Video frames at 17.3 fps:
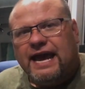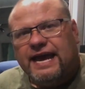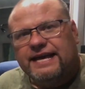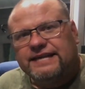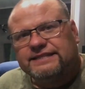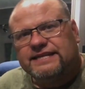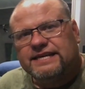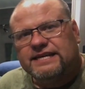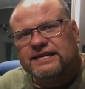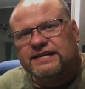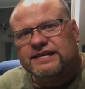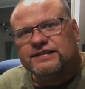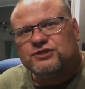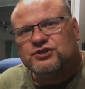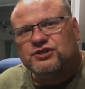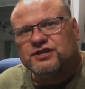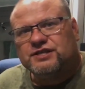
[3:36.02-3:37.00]
18
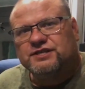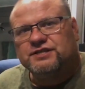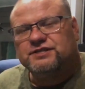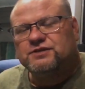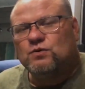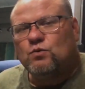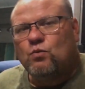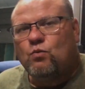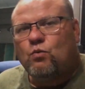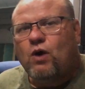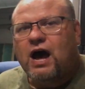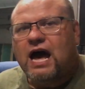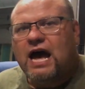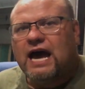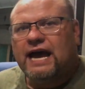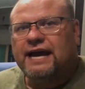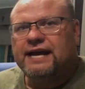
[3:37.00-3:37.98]
inches
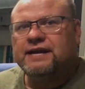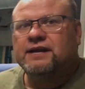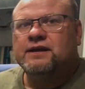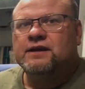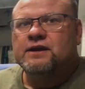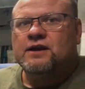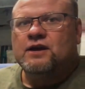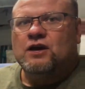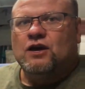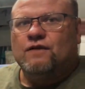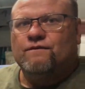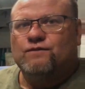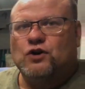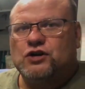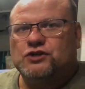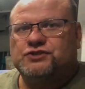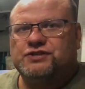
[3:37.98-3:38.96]
wide
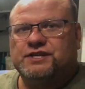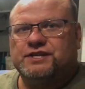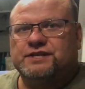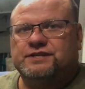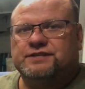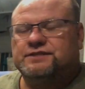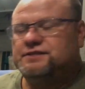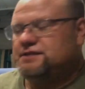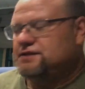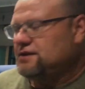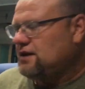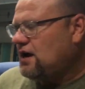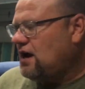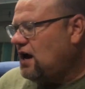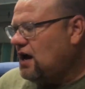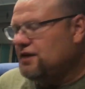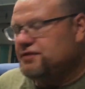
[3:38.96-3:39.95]
versus
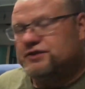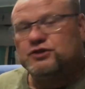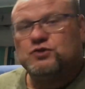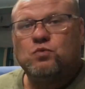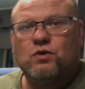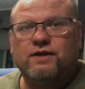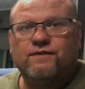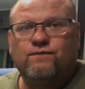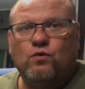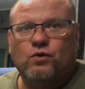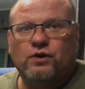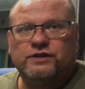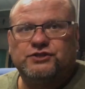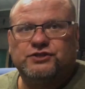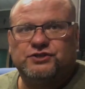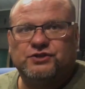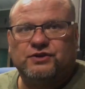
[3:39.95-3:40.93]
the 24
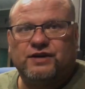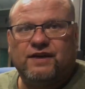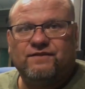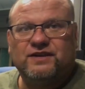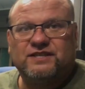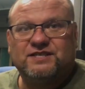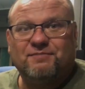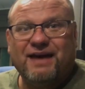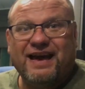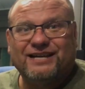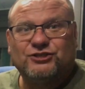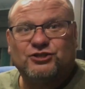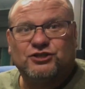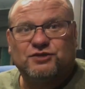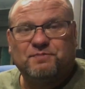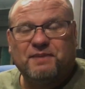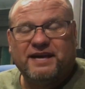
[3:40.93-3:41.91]
inches. It'll give you some
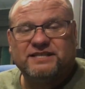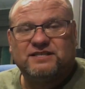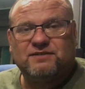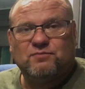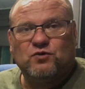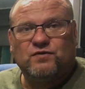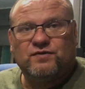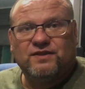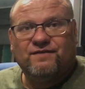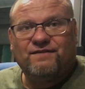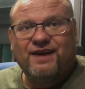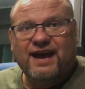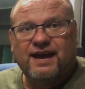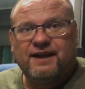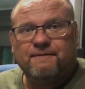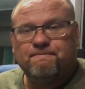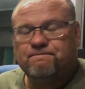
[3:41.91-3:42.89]
extra space to move in the
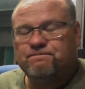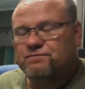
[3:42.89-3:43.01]
van.